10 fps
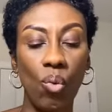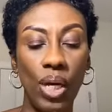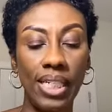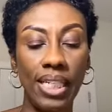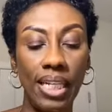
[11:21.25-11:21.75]

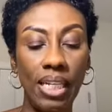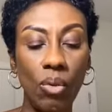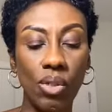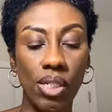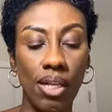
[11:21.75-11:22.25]
when
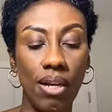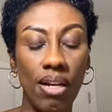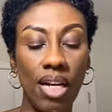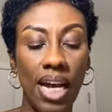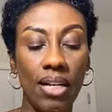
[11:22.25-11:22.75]
he was
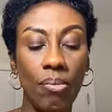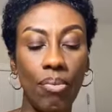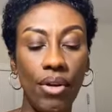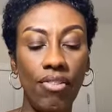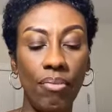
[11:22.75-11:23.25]
there, had a
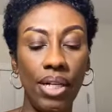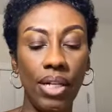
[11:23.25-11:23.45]
brief